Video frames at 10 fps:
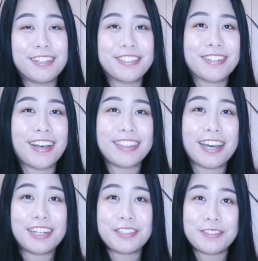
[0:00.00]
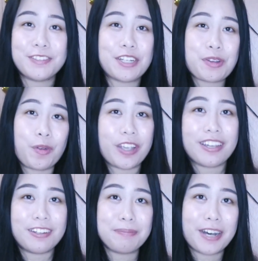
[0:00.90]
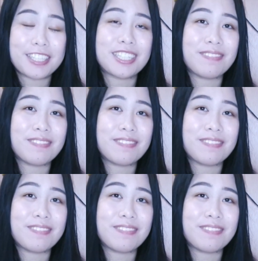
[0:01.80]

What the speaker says: so I thought I'd do a quick unboxing